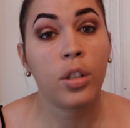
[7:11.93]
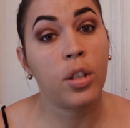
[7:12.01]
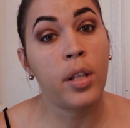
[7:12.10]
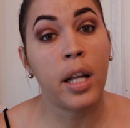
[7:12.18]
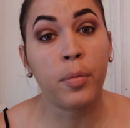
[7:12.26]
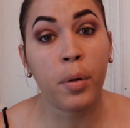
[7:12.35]
So
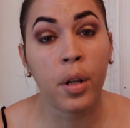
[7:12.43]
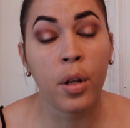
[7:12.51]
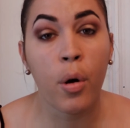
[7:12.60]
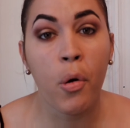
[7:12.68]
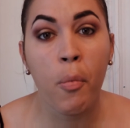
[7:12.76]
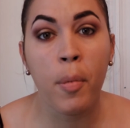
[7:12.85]
next we're going to
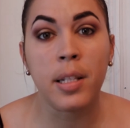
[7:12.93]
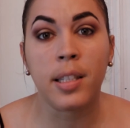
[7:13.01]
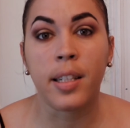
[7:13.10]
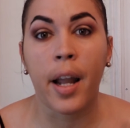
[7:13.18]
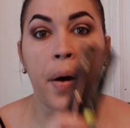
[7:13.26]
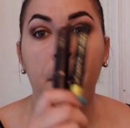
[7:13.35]
go with
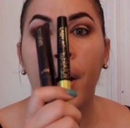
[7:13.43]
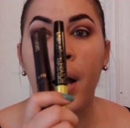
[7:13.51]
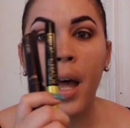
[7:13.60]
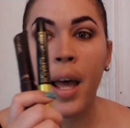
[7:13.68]
mascara,